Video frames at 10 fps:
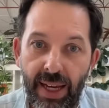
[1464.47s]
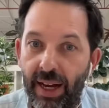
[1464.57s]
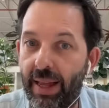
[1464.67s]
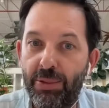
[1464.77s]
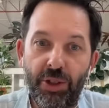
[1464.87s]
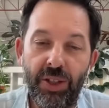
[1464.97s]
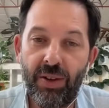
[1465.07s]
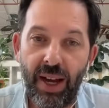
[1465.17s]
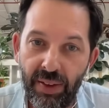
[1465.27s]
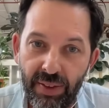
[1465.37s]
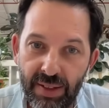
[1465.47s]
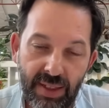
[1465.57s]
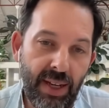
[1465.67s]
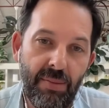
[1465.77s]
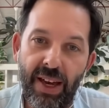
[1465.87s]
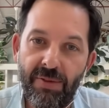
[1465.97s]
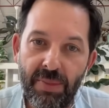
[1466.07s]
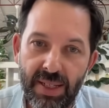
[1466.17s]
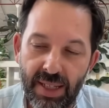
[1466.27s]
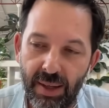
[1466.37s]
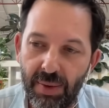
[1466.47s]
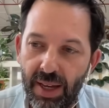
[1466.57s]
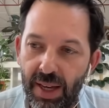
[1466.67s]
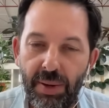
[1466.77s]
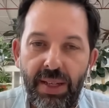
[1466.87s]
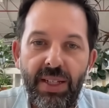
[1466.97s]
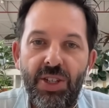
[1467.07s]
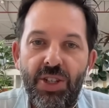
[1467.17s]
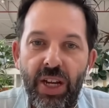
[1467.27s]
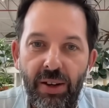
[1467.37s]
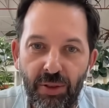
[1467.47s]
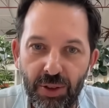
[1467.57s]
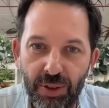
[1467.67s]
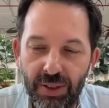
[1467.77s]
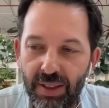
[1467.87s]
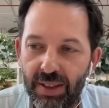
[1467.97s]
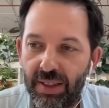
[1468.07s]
Now, I'm sure there are others, and I may have missed some, but in general,